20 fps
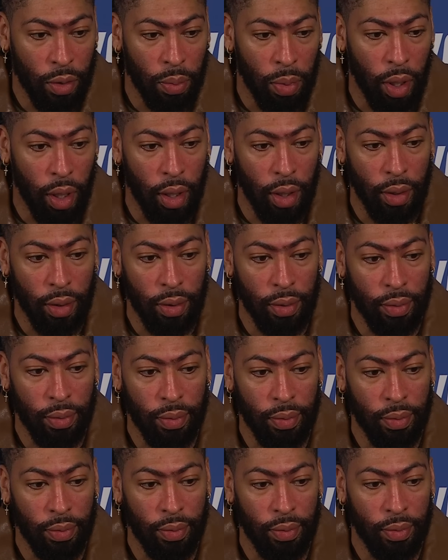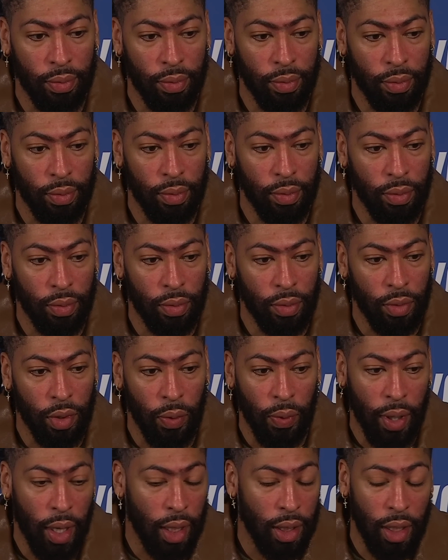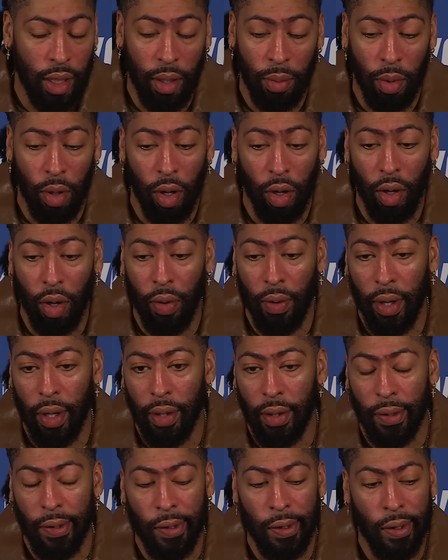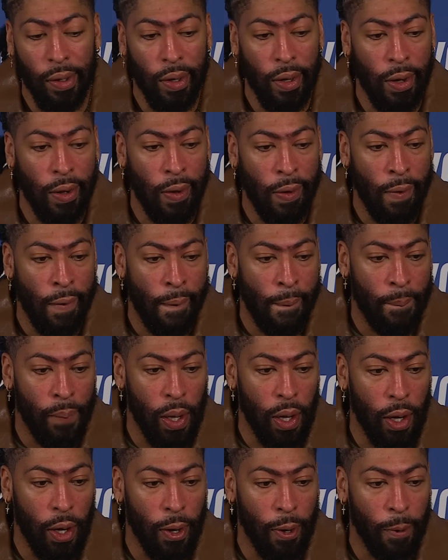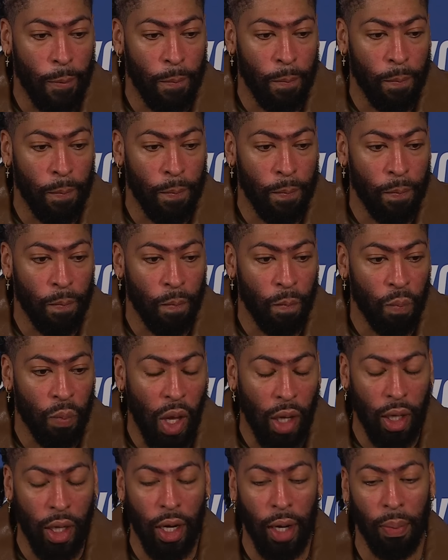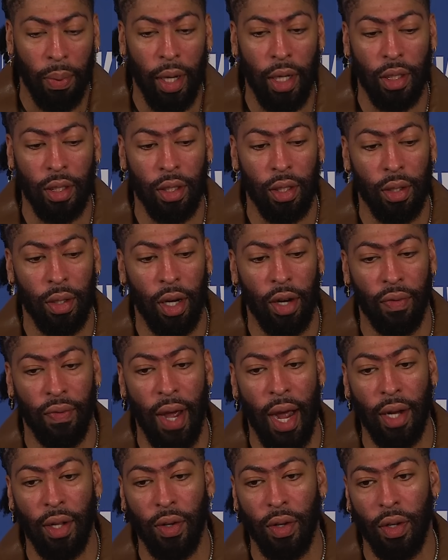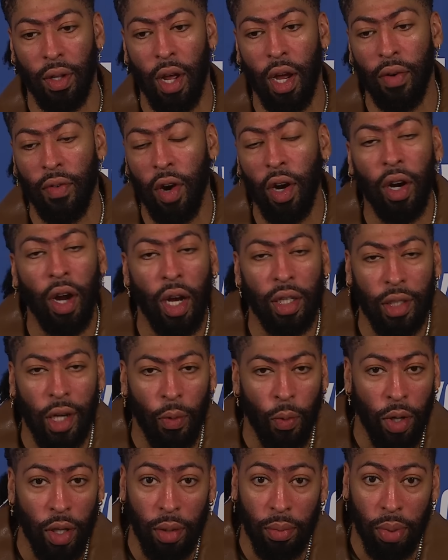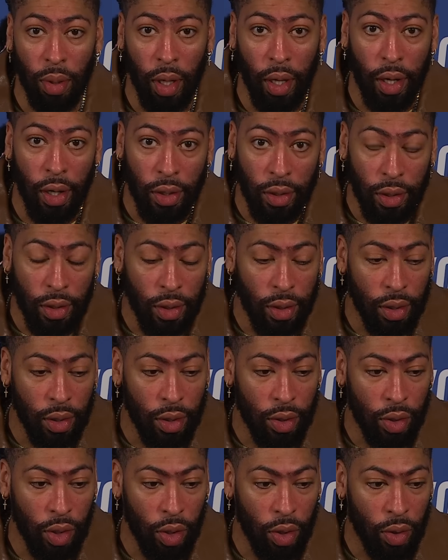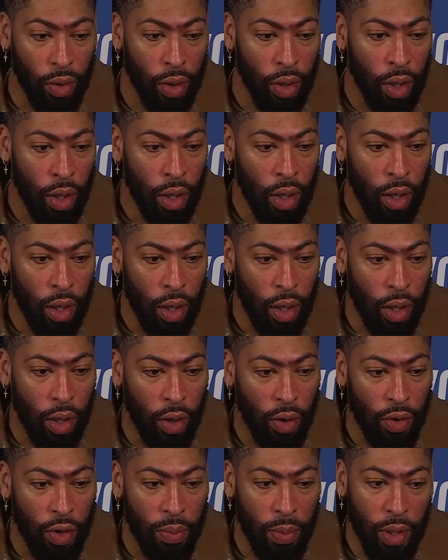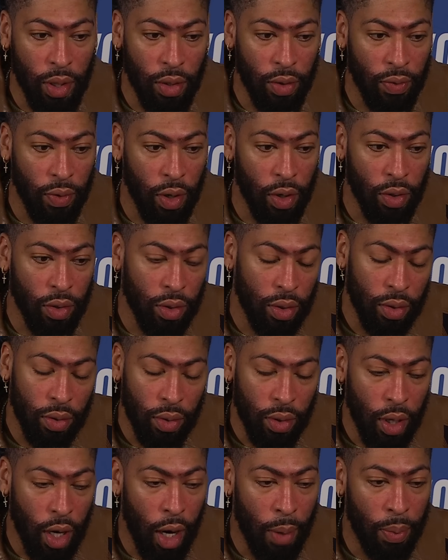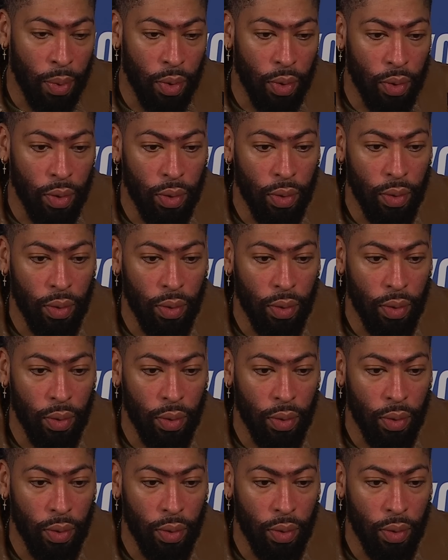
but got to see the ball go in. Um, I think that plays a, a, factor. A lot of our guys are rhythm players, so you know you miss the first couple,